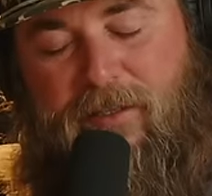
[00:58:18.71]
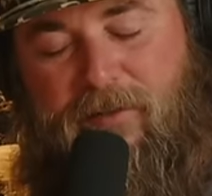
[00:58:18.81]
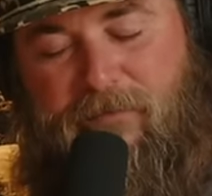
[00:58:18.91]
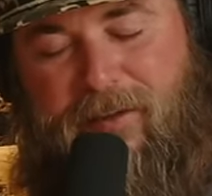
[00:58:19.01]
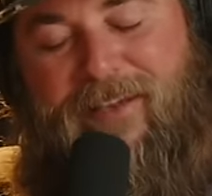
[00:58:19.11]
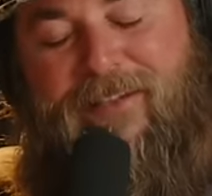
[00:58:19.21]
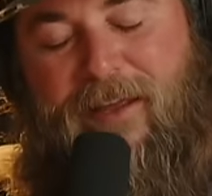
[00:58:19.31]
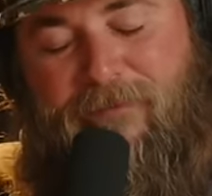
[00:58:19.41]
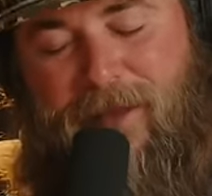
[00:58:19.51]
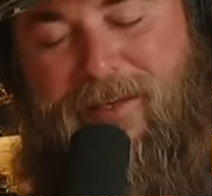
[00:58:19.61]
the events
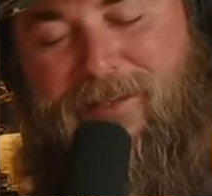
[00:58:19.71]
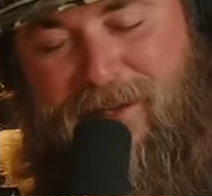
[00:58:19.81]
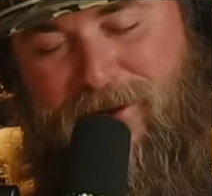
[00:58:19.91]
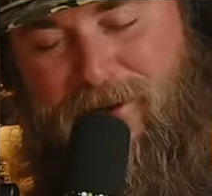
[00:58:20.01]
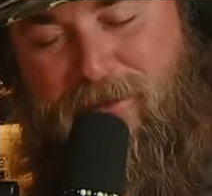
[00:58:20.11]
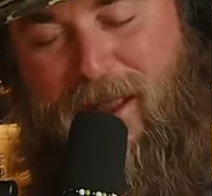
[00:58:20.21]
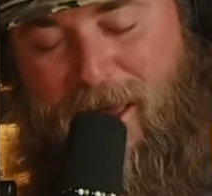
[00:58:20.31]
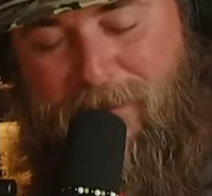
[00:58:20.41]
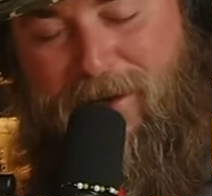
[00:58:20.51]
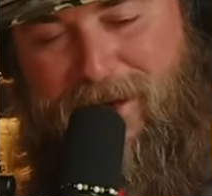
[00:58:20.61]
I'm about to tell you that
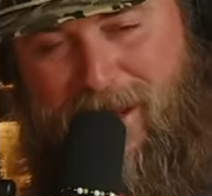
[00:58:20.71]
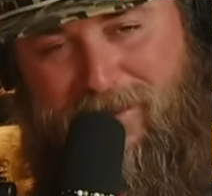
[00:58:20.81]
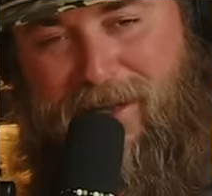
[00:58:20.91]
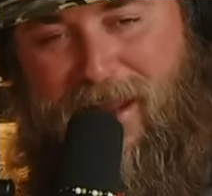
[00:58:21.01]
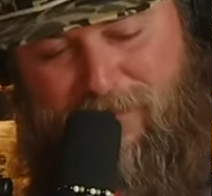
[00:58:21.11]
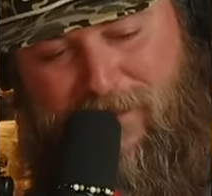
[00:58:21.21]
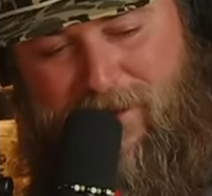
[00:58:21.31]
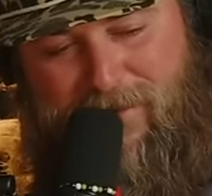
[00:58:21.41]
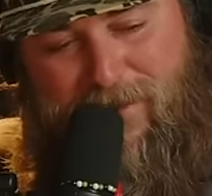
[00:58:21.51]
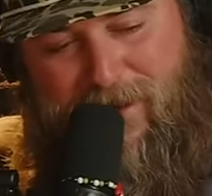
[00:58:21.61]
happened next after
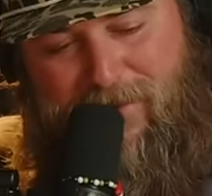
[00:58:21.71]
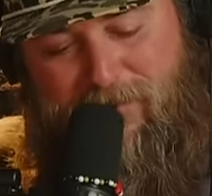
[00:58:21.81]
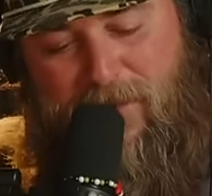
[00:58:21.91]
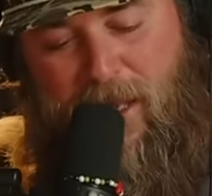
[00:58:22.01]
that stand,